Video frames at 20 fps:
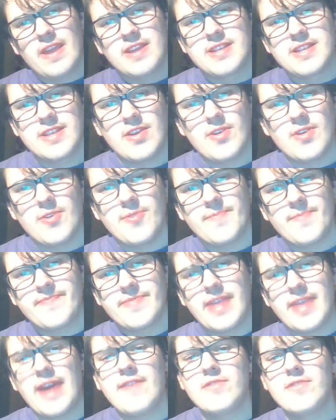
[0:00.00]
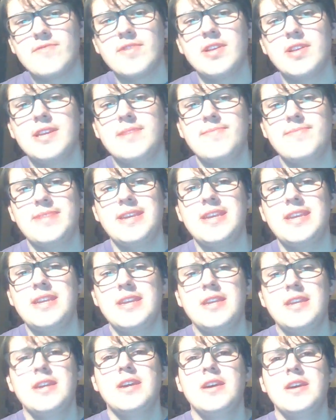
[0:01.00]
so that would really
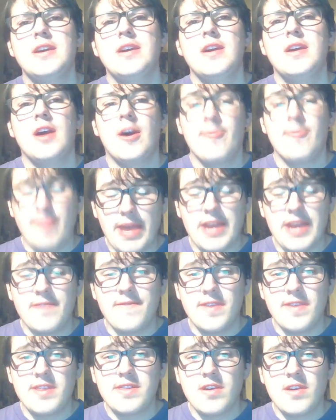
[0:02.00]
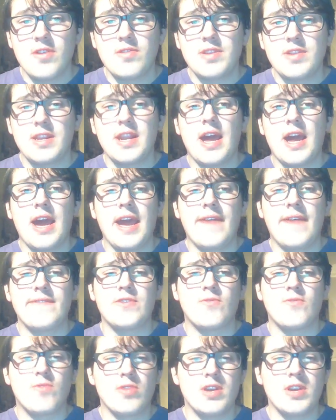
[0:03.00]
be a benefit, though, to not have
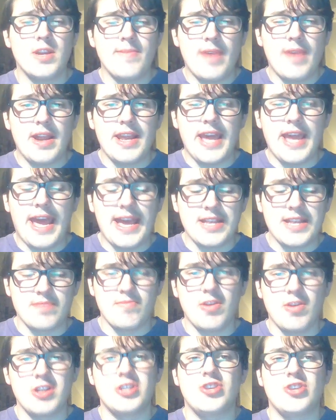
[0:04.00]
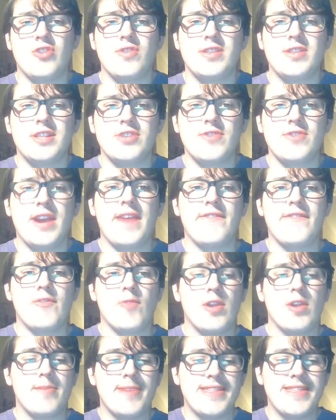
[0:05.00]
to worry about it as much during the draft, to
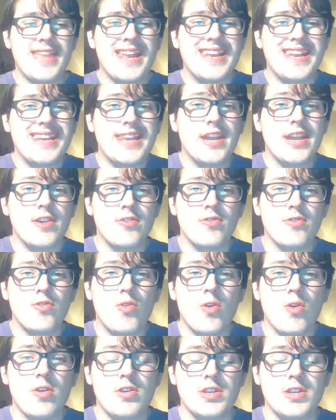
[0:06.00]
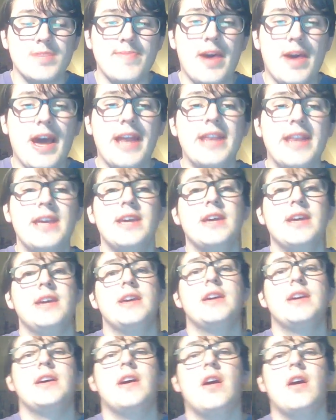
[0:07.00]
worry about that nickel corner spot.
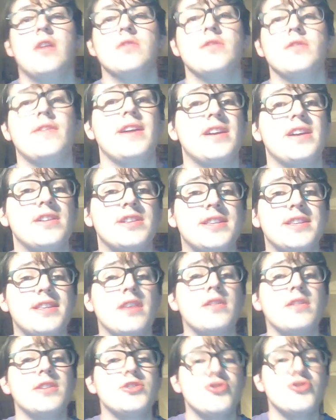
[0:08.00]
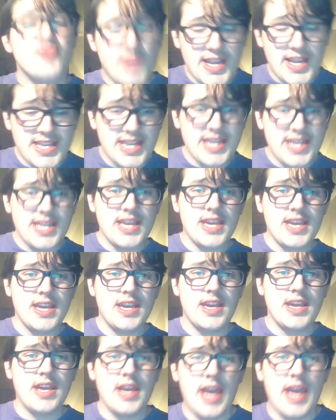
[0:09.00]
Although they could still address it,
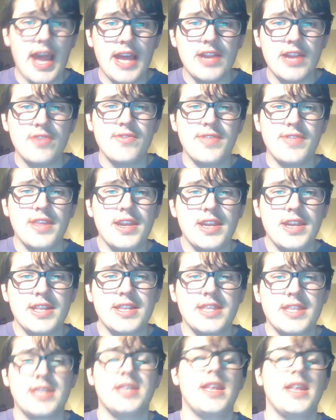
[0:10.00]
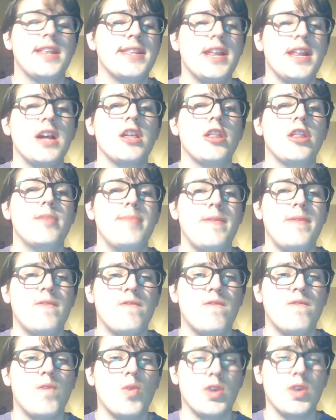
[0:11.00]
I don't think it's not going to be
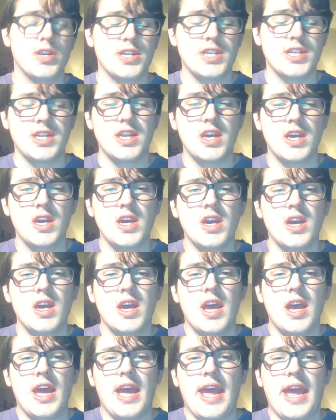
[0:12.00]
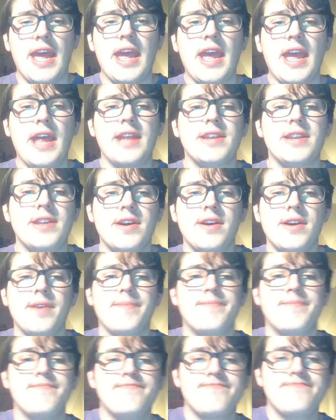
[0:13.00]
forced. And
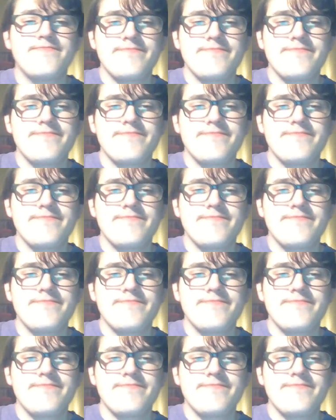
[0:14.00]
some